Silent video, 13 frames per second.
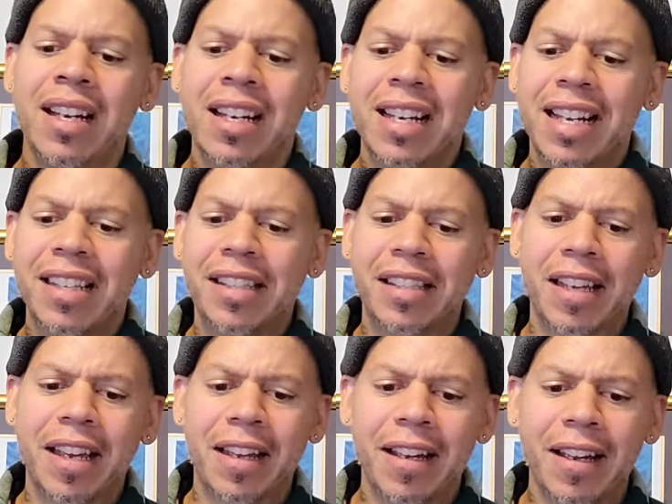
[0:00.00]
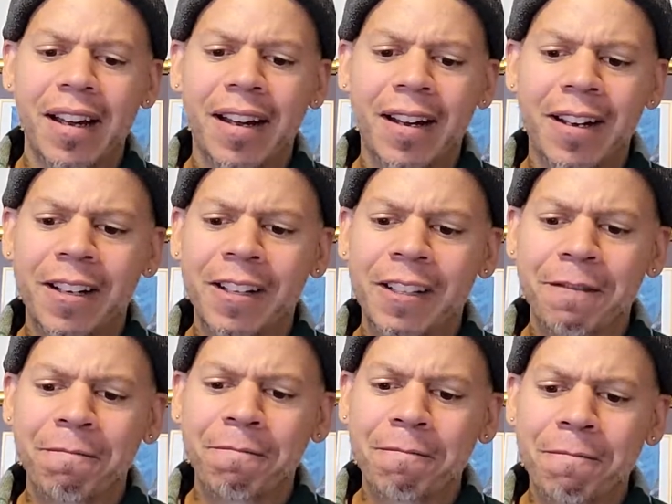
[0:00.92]
It's
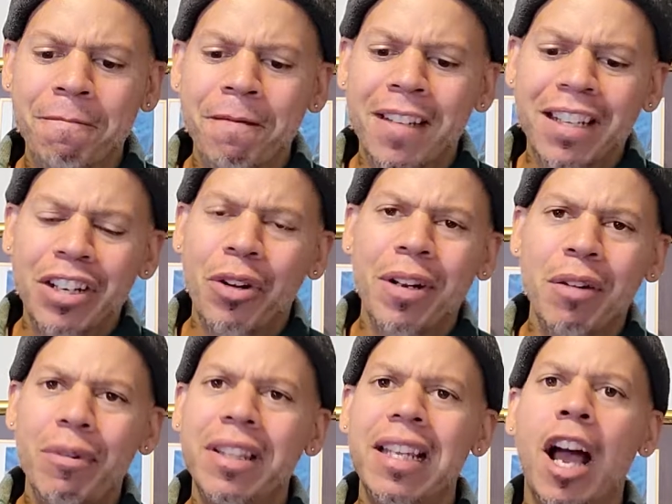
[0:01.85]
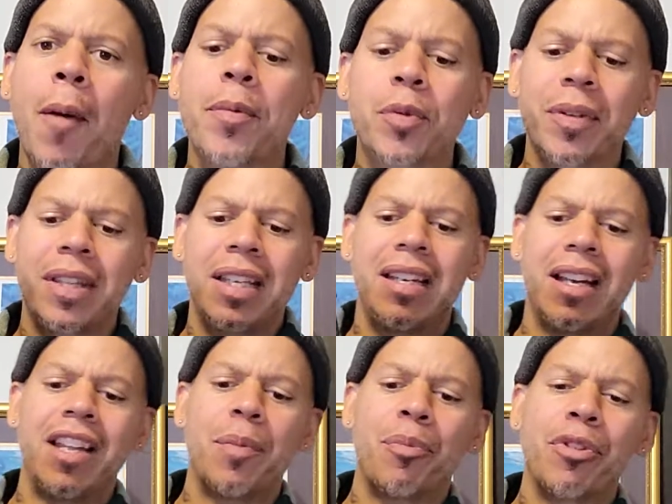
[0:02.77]
and it really helps with
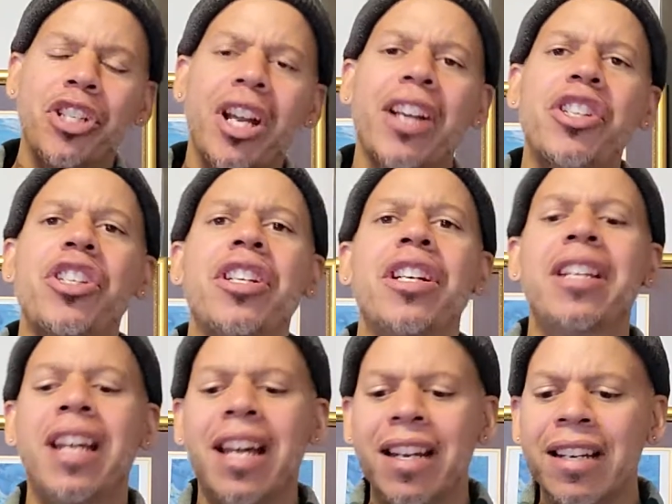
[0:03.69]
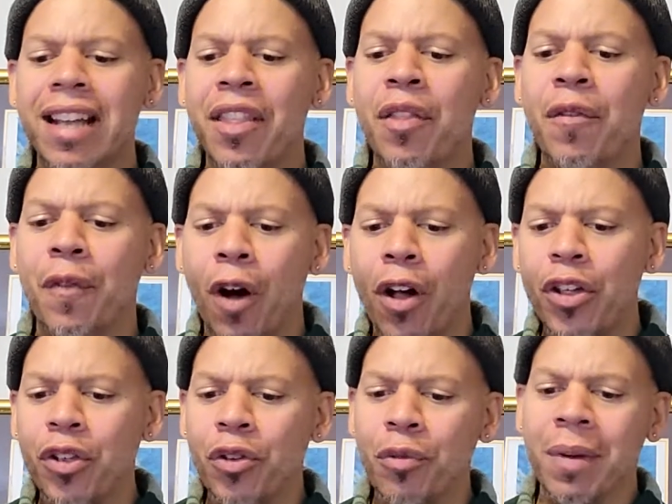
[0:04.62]
the projection and the
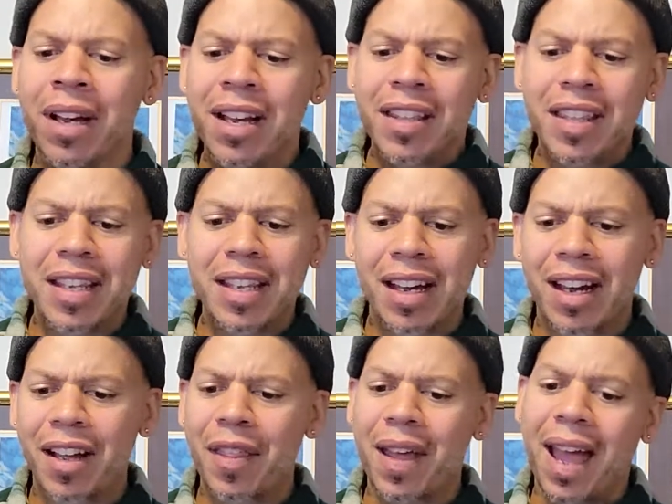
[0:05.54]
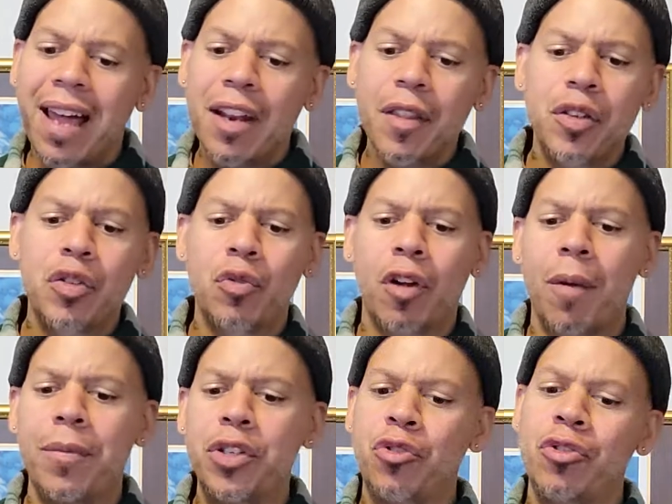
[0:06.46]
volume. The head of the drum
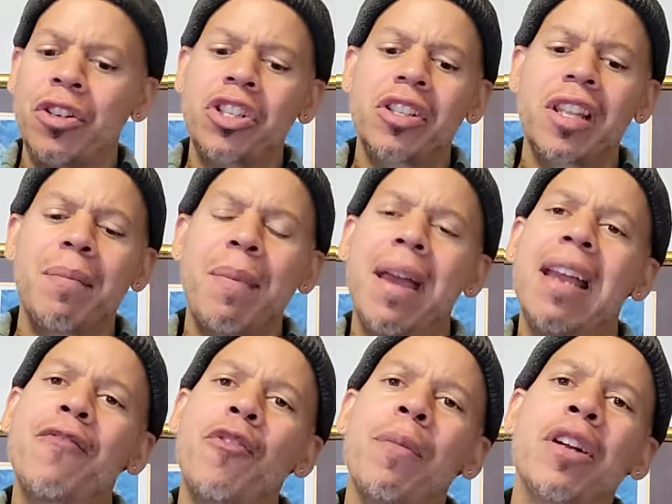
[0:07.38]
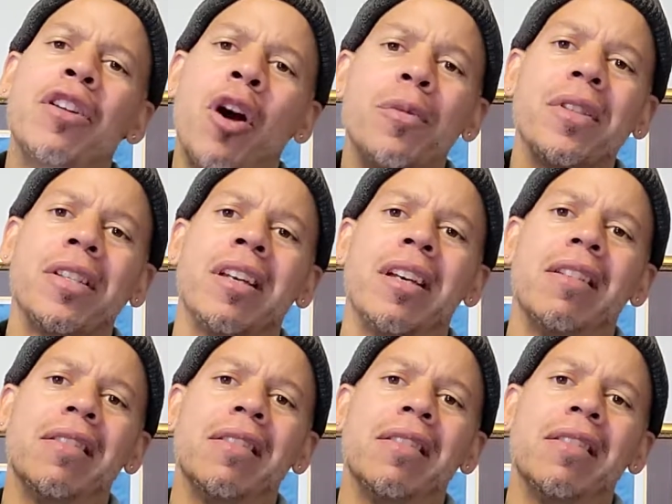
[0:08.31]
is traditionally made from a goat skin.